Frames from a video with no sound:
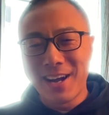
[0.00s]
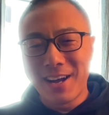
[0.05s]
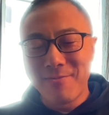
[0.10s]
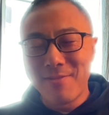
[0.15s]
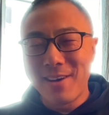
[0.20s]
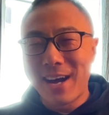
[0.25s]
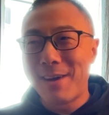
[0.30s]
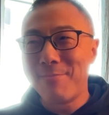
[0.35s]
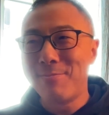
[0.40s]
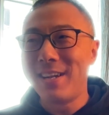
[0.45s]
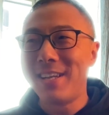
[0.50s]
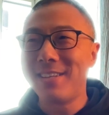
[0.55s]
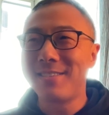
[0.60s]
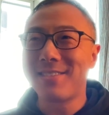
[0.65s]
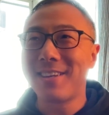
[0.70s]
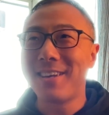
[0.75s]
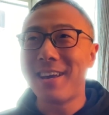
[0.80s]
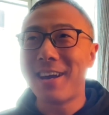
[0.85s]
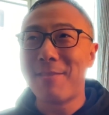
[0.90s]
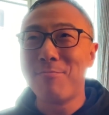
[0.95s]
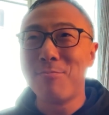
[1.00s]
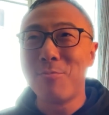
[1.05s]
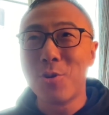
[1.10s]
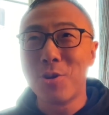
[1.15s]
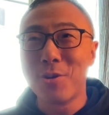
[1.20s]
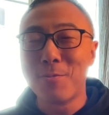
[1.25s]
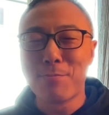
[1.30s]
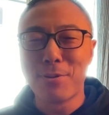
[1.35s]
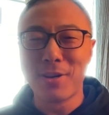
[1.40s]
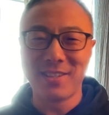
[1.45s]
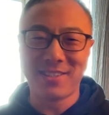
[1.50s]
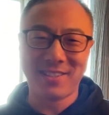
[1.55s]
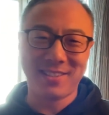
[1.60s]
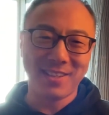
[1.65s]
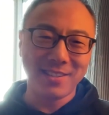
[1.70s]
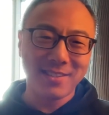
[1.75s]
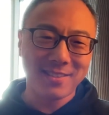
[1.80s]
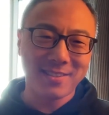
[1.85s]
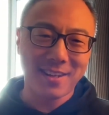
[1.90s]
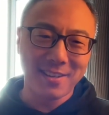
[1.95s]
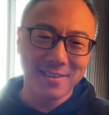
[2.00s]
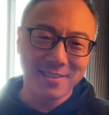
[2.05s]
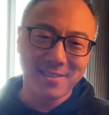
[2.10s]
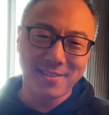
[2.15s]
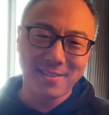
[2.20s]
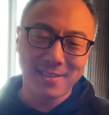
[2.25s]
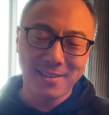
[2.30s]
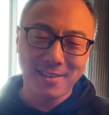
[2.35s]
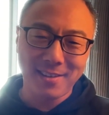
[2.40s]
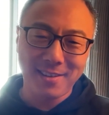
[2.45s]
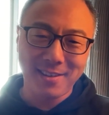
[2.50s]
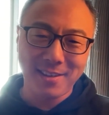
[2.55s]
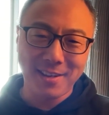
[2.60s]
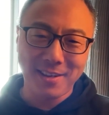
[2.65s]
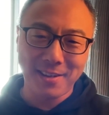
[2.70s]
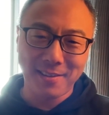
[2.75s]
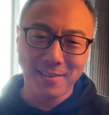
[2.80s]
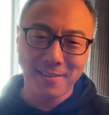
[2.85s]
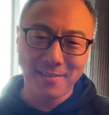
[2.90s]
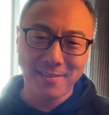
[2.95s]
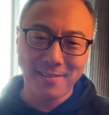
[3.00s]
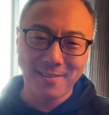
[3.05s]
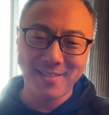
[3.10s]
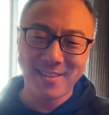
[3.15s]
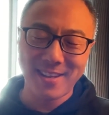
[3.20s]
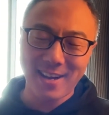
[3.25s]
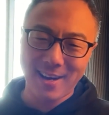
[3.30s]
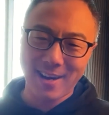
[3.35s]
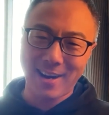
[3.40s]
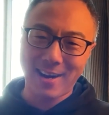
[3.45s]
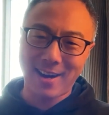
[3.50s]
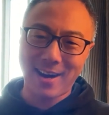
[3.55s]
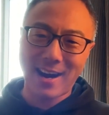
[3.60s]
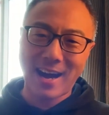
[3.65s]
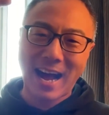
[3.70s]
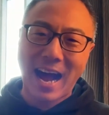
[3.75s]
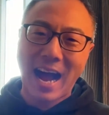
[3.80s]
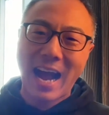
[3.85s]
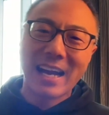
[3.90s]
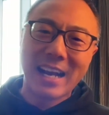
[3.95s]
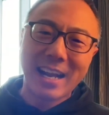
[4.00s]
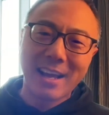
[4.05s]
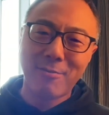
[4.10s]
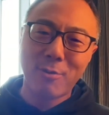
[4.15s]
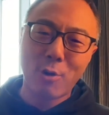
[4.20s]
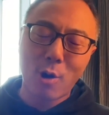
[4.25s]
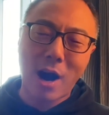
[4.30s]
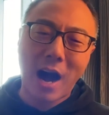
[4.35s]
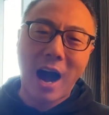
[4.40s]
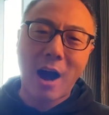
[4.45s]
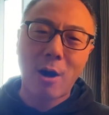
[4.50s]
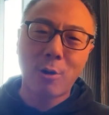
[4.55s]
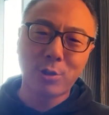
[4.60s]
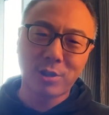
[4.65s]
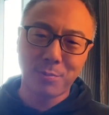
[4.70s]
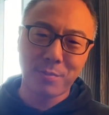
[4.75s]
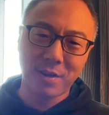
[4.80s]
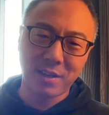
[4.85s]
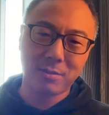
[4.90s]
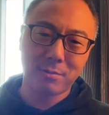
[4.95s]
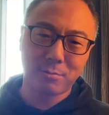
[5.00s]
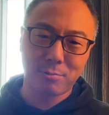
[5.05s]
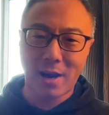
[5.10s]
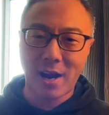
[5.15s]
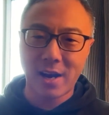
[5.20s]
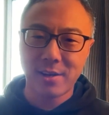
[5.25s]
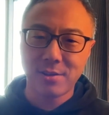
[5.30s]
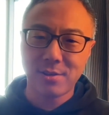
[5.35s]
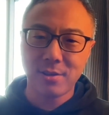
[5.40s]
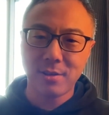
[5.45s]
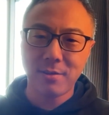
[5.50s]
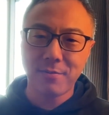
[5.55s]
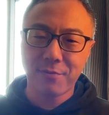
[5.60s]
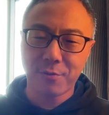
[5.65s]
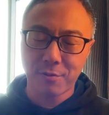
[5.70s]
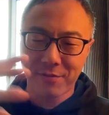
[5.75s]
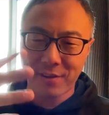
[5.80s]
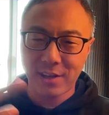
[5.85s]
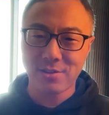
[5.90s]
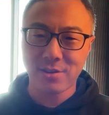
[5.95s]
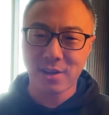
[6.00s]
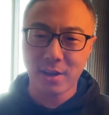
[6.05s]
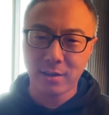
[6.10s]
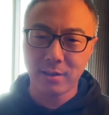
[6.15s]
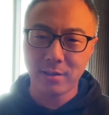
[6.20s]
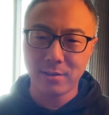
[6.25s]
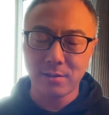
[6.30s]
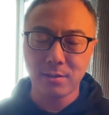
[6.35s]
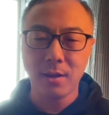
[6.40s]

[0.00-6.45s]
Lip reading: I'm let's say I'm more persistent in the high level or ultimate strategy for VeChain is